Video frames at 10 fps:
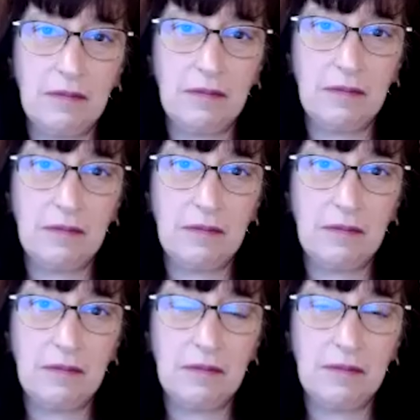
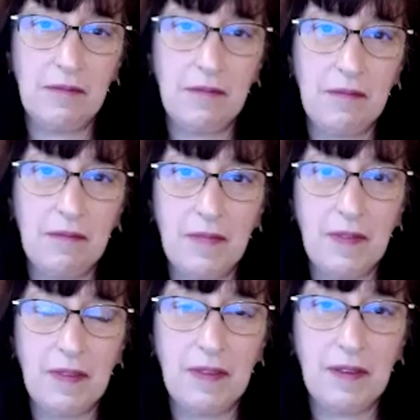
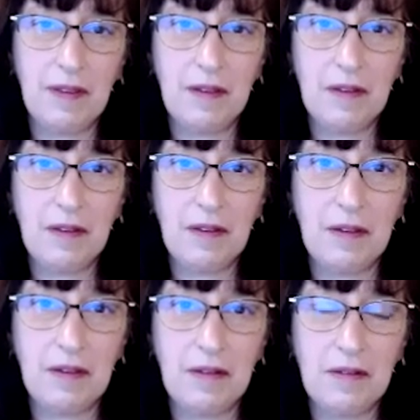
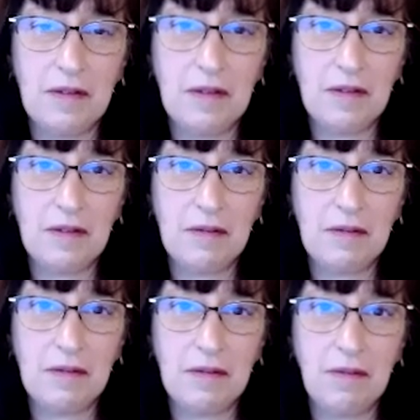
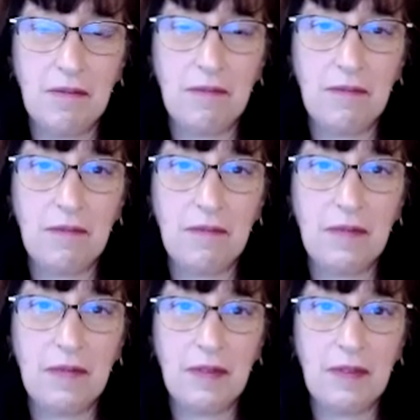
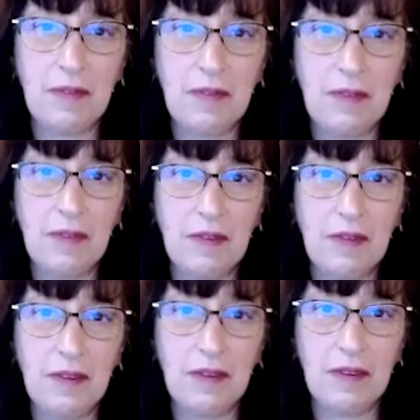
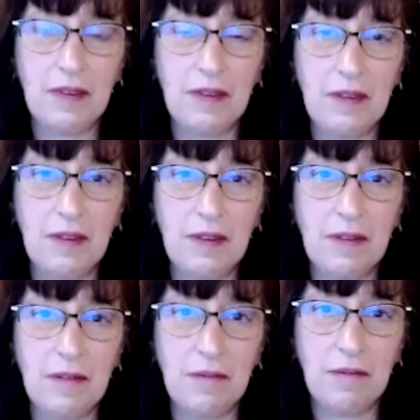
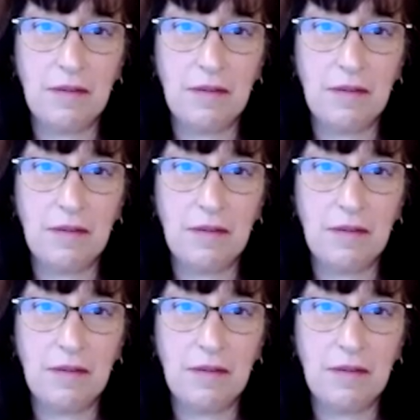(not speaking)